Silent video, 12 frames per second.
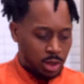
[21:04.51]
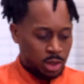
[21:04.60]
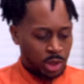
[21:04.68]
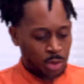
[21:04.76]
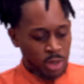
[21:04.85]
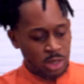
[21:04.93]

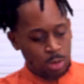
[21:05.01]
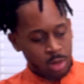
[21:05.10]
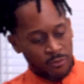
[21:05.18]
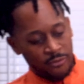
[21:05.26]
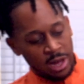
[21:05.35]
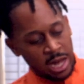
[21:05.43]
it's
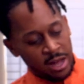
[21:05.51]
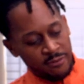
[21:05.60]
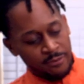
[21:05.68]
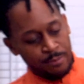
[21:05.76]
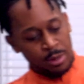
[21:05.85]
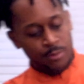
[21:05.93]

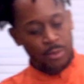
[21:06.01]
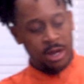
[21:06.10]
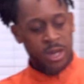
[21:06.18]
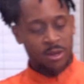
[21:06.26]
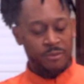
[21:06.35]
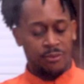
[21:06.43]
2025. People
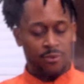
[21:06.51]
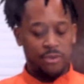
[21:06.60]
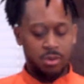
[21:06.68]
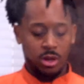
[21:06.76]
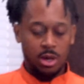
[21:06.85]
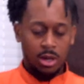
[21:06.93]

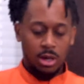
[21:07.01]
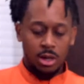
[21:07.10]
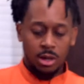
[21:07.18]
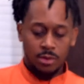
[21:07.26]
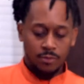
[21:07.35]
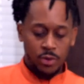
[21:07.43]
have,
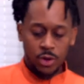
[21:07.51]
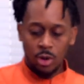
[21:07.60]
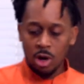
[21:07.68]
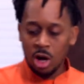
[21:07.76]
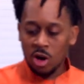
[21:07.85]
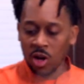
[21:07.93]
you
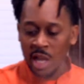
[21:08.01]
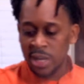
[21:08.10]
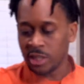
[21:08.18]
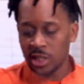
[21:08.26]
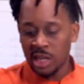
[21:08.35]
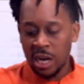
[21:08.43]
know, all
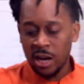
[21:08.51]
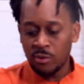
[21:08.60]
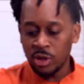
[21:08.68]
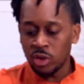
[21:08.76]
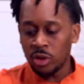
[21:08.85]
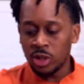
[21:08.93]
kinds of
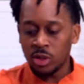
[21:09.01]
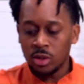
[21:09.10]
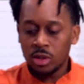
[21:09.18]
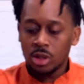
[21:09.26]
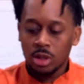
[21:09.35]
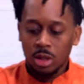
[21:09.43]
diet
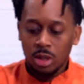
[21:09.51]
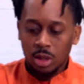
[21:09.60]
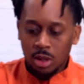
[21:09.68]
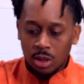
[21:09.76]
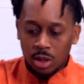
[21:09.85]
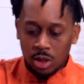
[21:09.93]
restrictions,
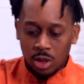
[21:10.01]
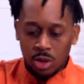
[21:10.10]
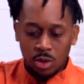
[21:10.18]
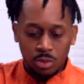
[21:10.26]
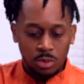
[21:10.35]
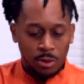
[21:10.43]
you
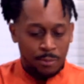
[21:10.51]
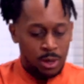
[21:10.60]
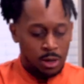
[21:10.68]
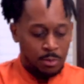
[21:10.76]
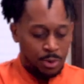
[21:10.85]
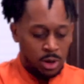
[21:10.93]
know,
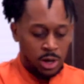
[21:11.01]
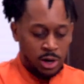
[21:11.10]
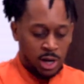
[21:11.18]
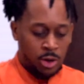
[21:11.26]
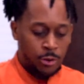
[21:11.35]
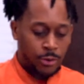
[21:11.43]
depending upon
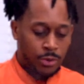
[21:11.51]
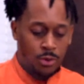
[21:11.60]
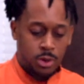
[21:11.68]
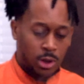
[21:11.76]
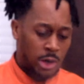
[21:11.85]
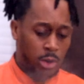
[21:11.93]
their health
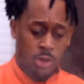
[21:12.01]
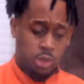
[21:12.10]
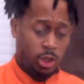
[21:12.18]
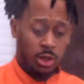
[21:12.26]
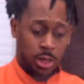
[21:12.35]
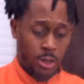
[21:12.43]
or
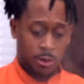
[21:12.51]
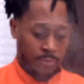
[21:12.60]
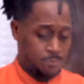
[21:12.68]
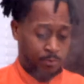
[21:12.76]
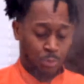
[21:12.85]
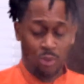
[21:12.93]
just
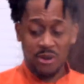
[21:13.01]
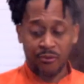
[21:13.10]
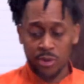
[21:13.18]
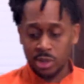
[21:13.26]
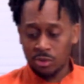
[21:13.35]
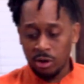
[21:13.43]
their
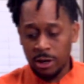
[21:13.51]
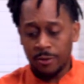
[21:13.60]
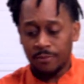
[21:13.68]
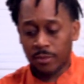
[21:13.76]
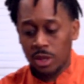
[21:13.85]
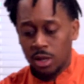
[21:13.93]
preference,
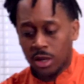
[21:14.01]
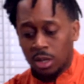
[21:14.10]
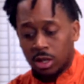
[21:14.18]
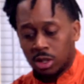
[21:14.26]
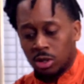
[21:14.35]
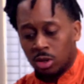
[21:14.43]
right?
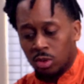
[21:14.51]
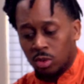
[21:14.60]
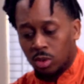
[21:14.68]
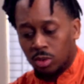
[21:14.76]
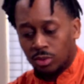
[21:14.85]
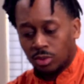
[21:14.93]

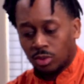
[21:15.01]
So